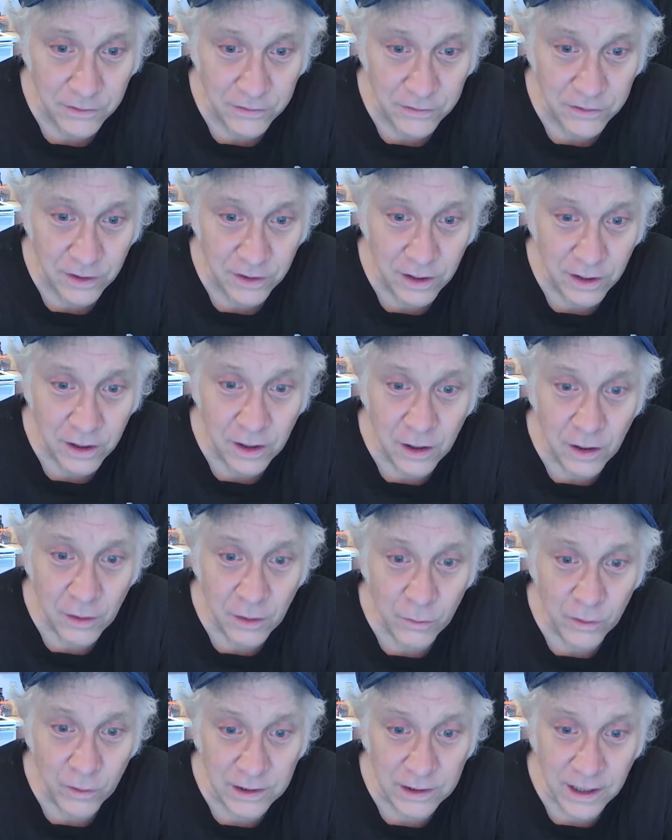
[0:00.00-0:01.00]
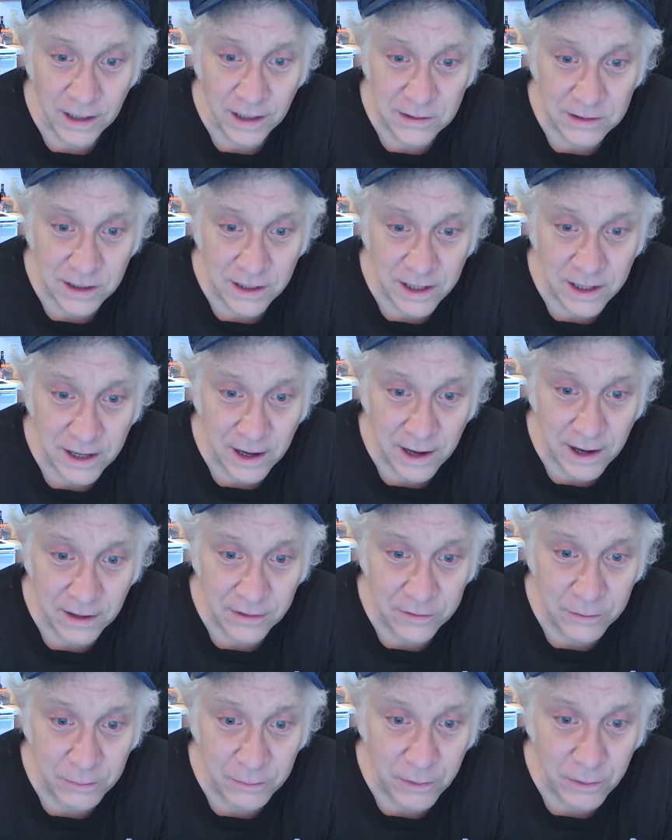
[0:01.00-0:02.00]
Because when Leslie
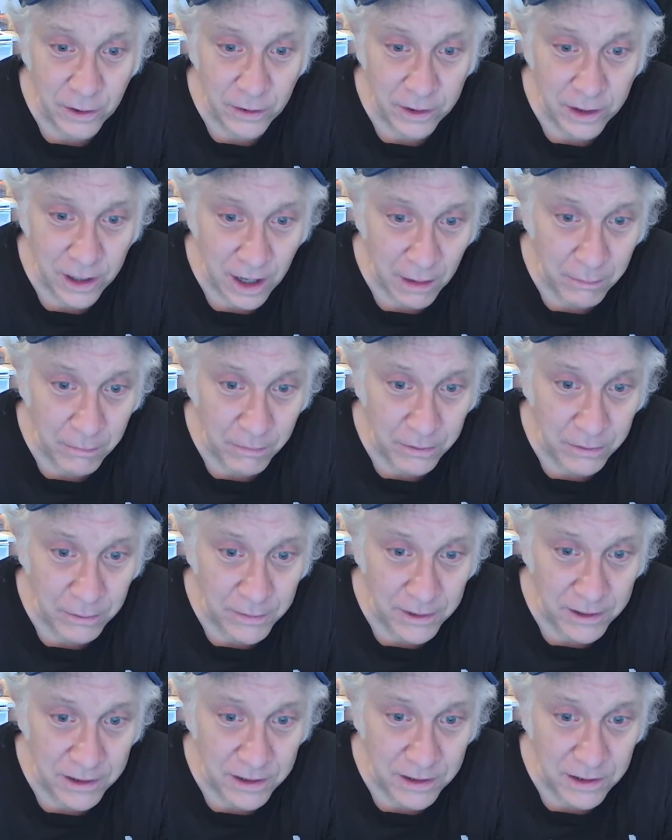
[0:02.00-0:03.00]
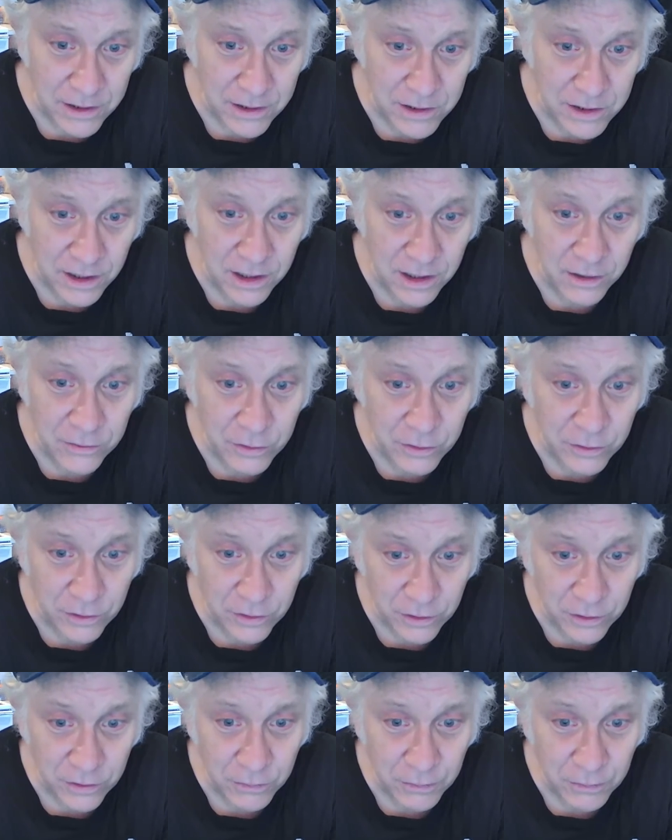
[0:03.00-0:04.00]
Katz broke up with me, she
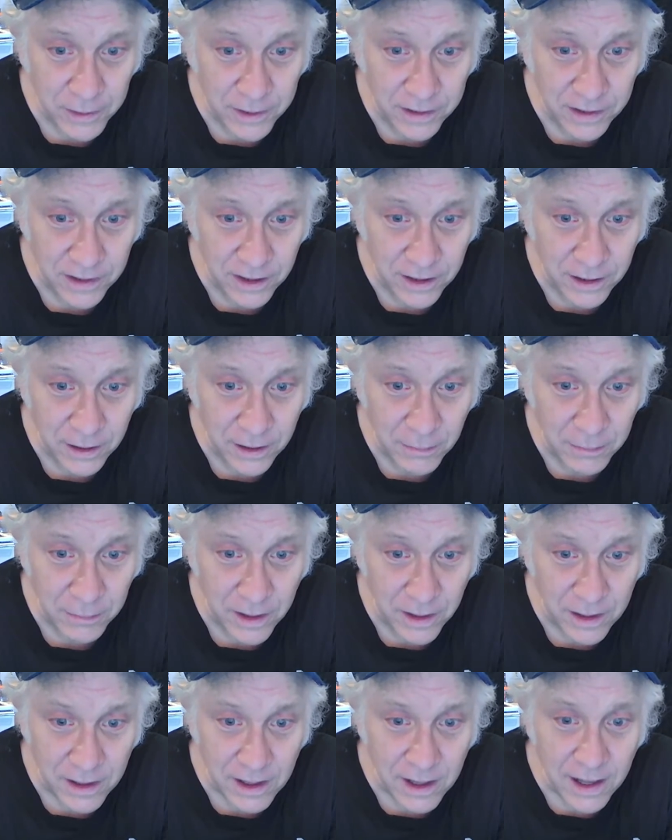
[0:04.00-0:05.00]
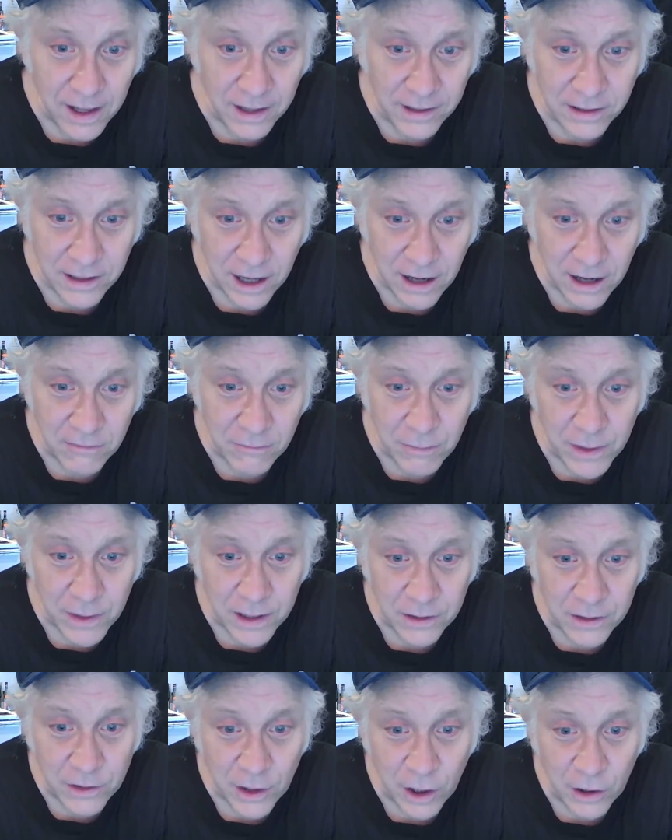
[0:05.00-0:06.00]
introduced me to him and
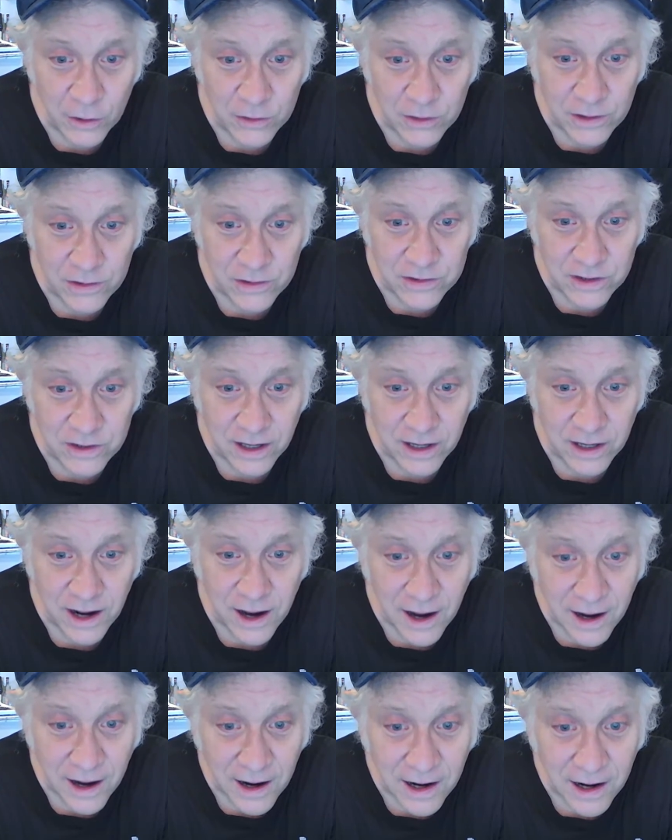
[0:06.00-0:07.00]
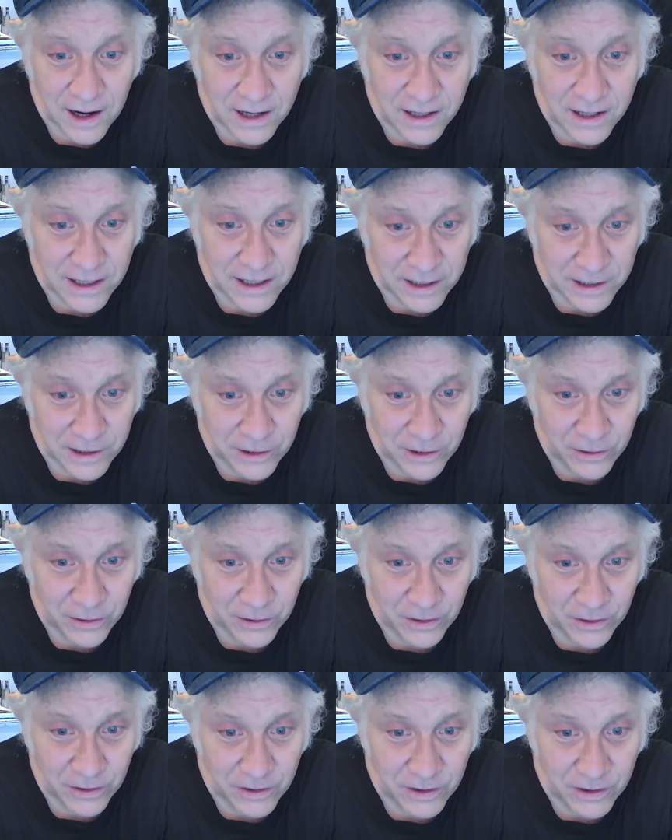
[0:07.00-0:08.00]
gave me a note that said, "Hide
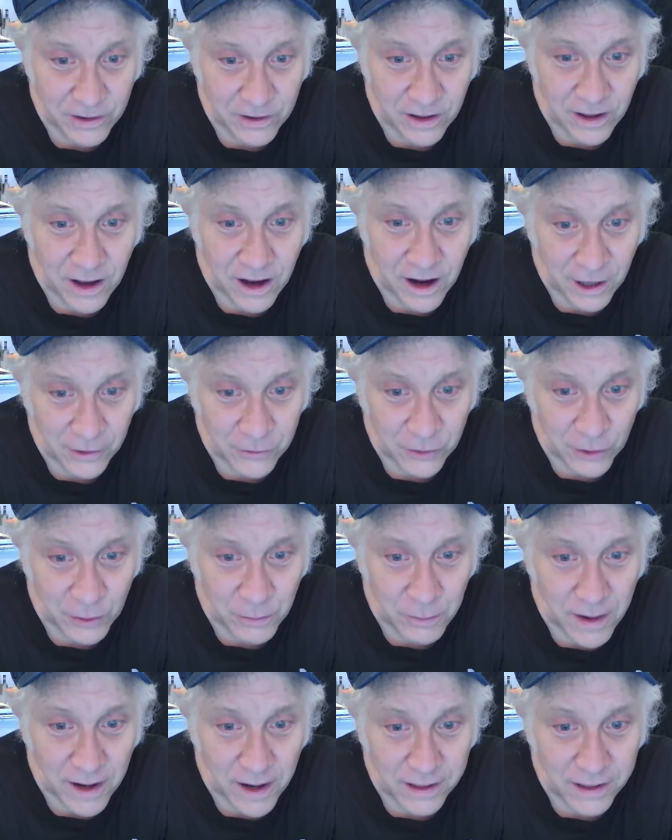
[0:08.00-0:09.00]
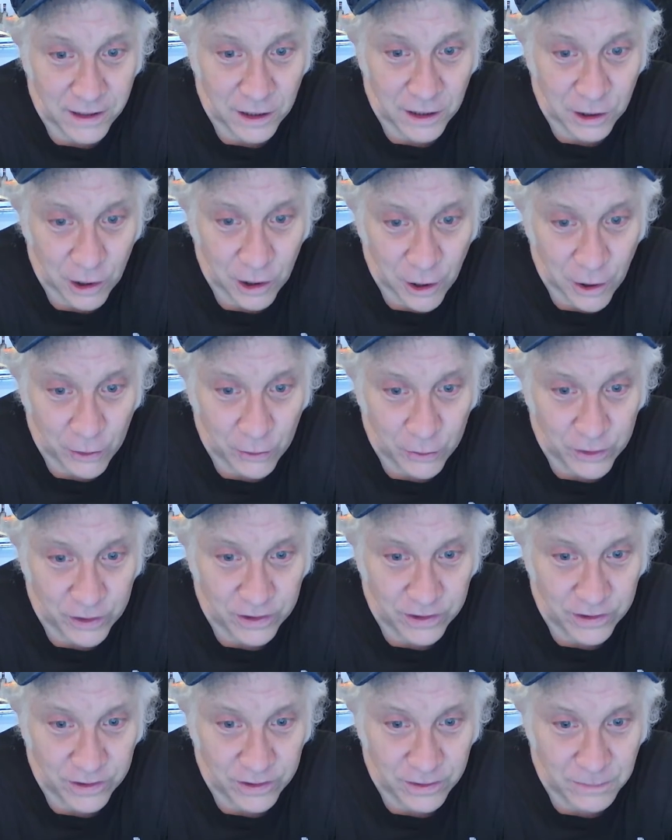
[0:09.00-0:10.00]
here under my
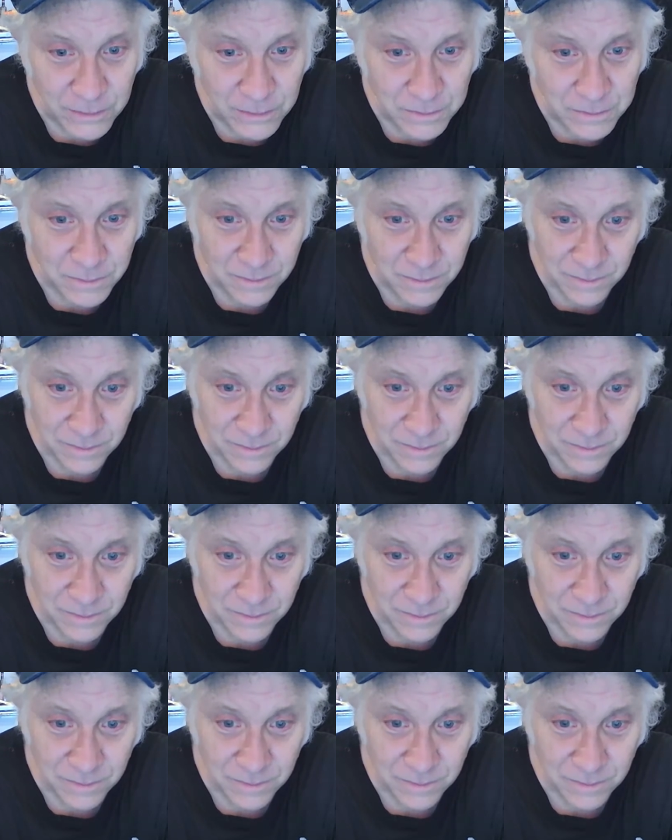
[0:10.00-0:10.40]
cloak."